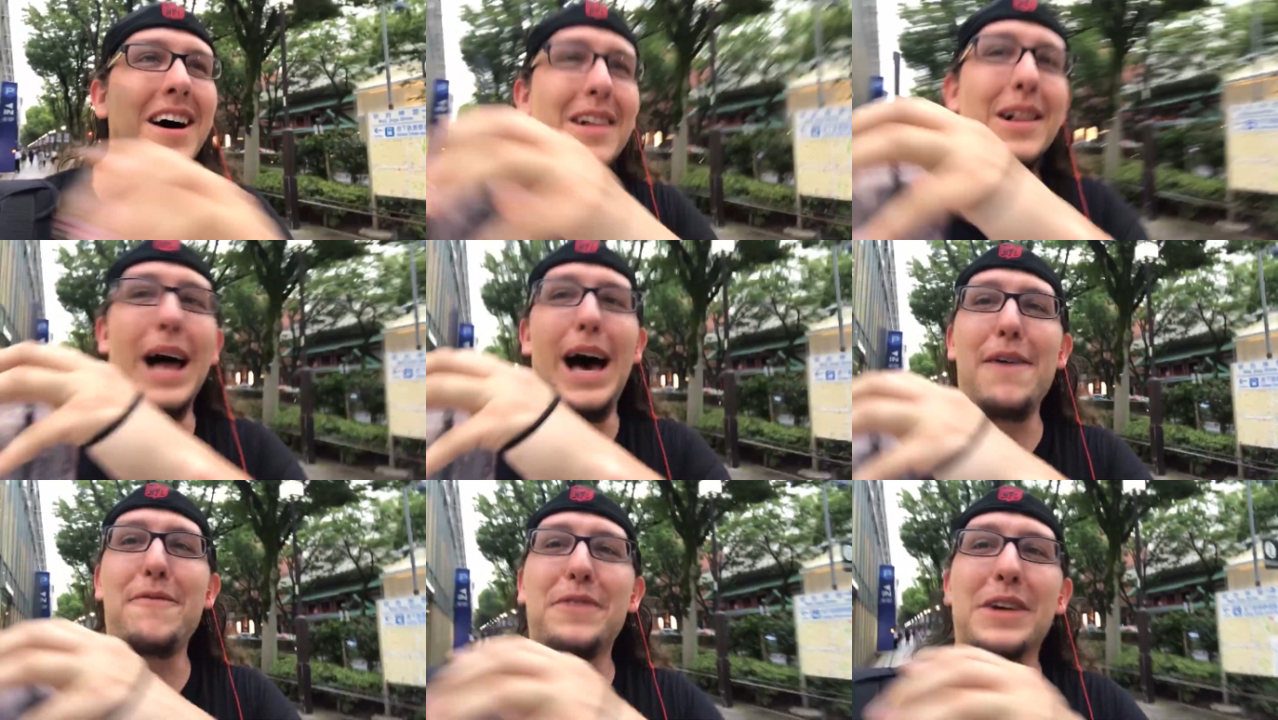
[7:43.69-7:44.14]

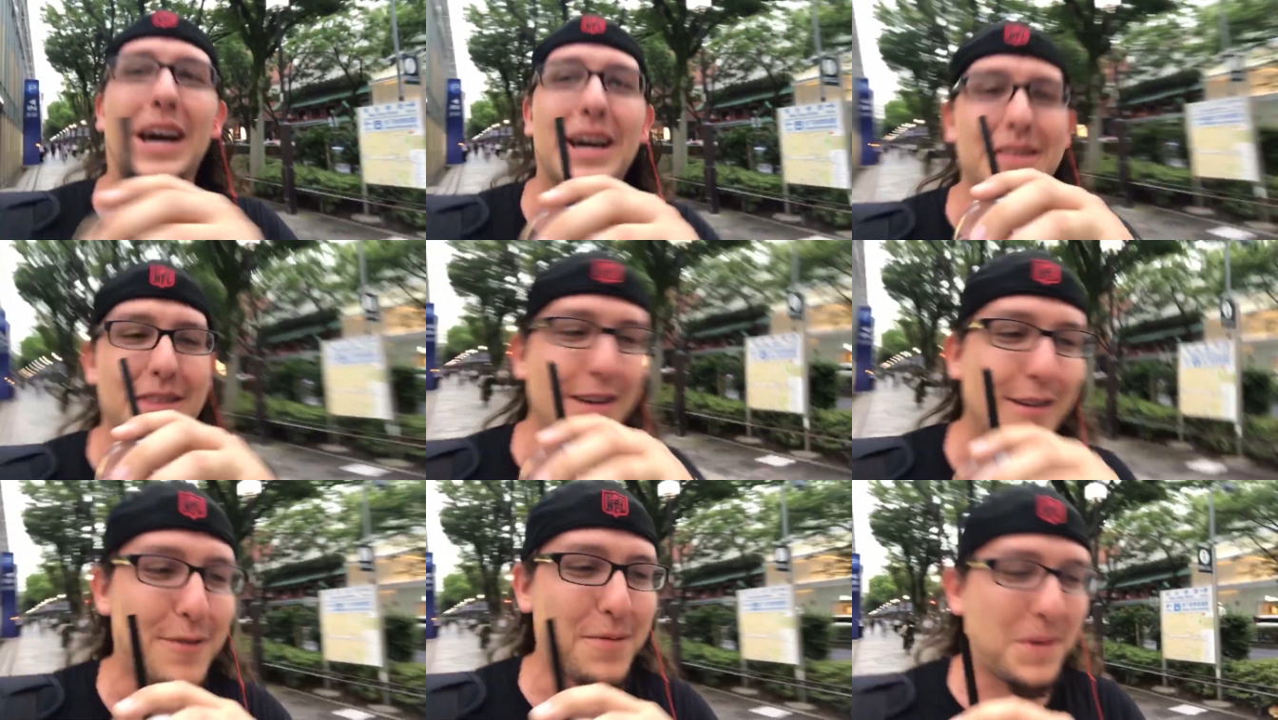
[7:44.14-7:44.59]
laughing
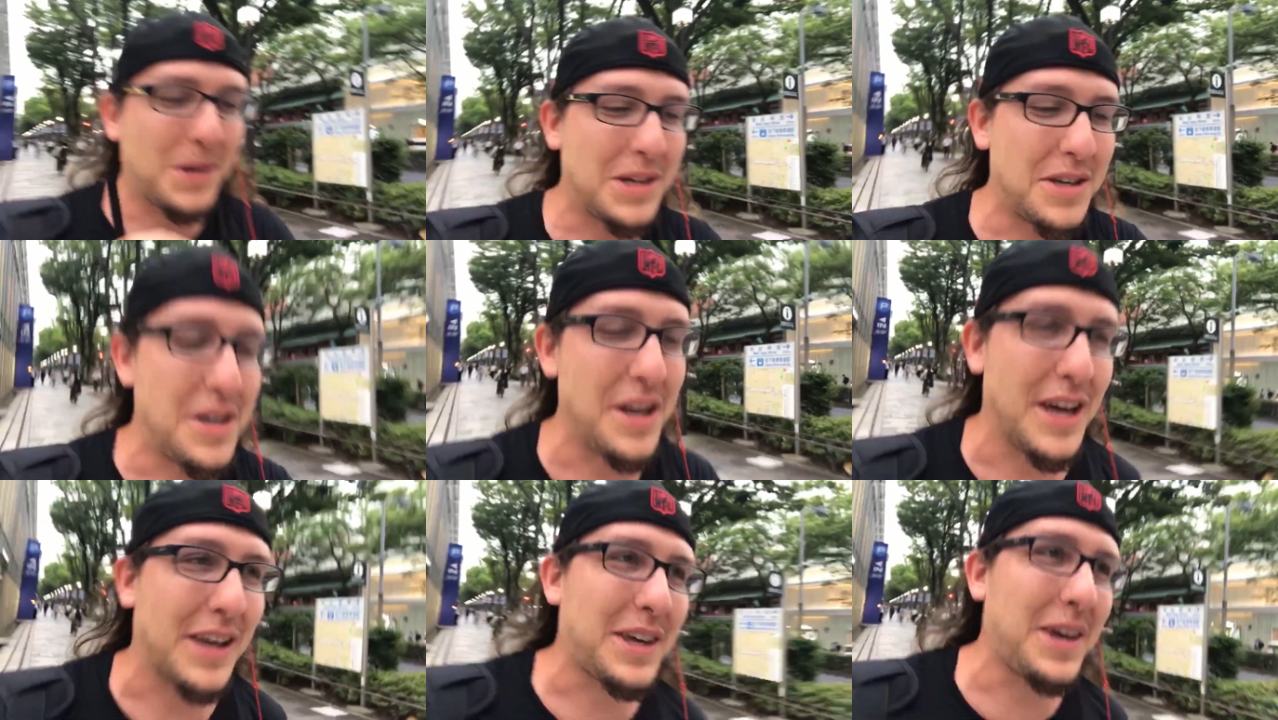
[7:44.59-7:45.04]
at this
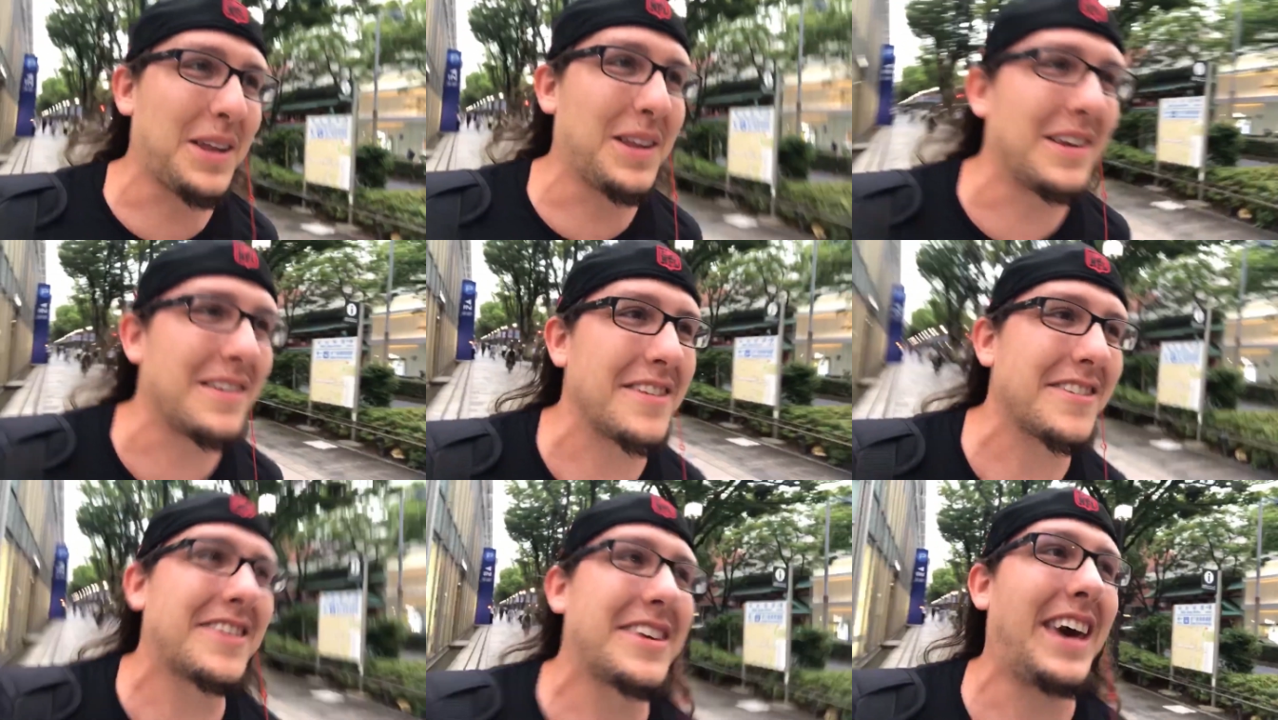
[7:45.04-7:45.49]

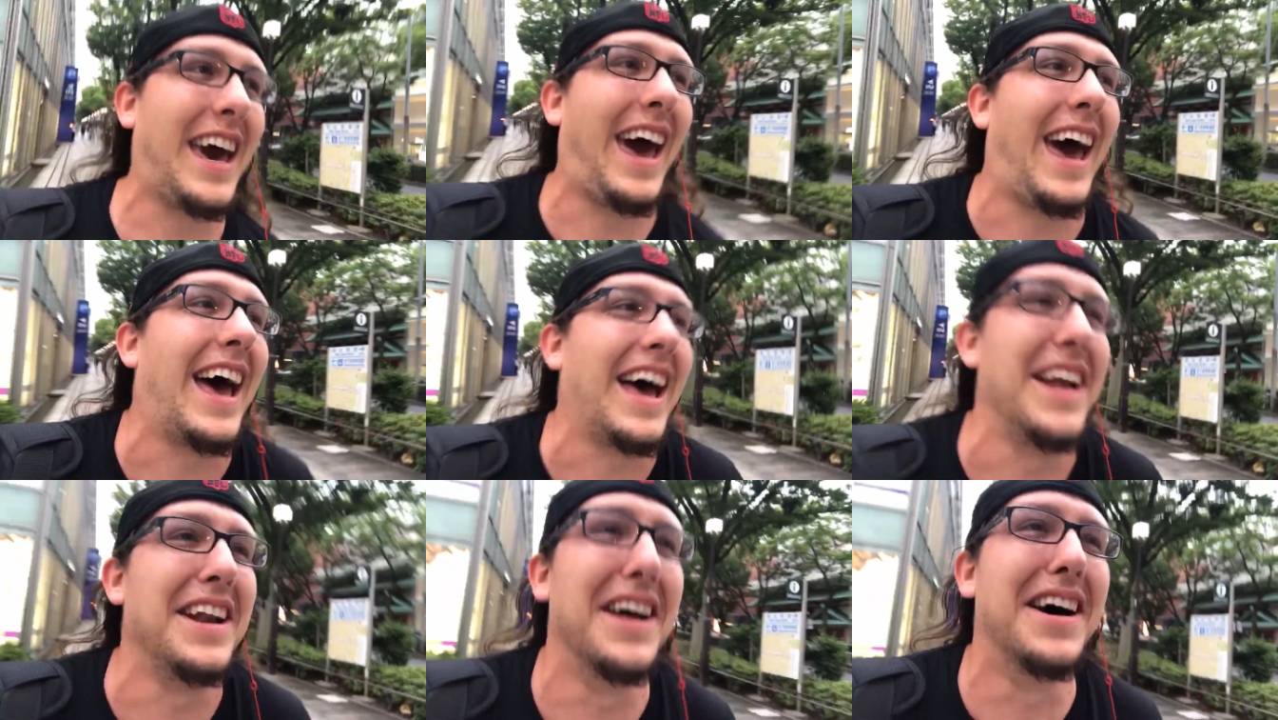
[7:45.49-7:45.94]
ridiculous
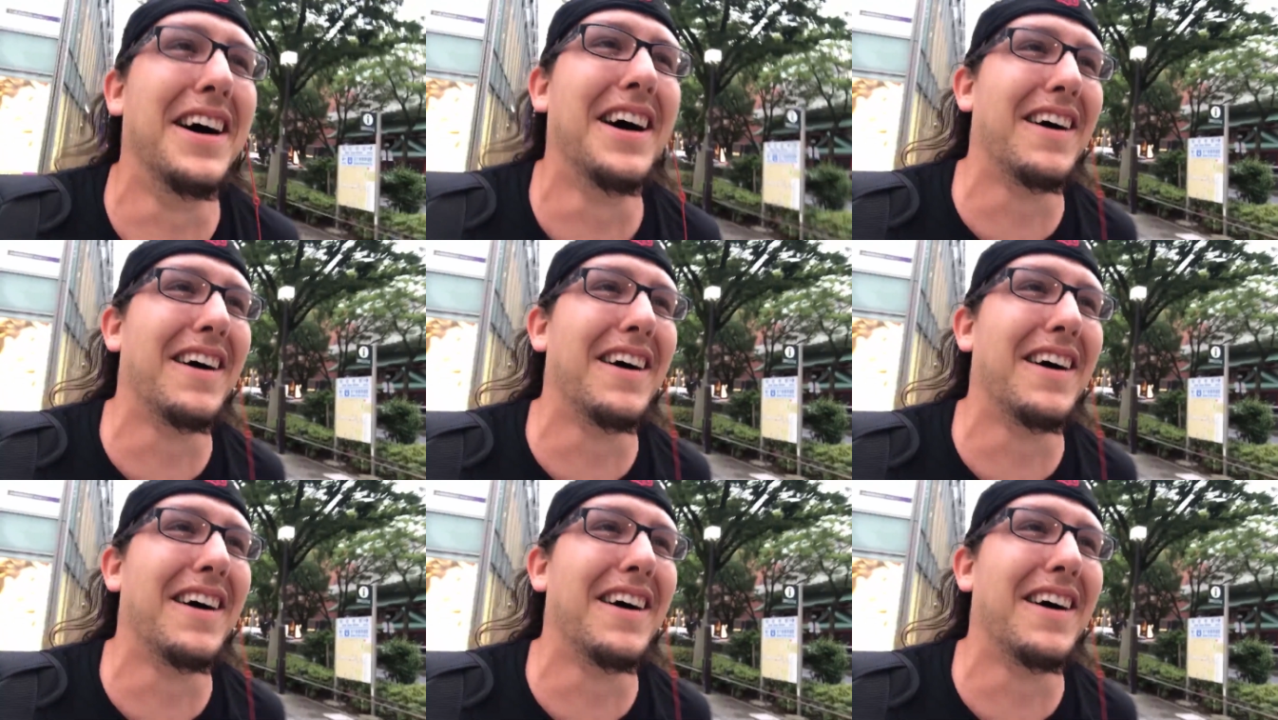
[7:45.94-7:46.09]
cat.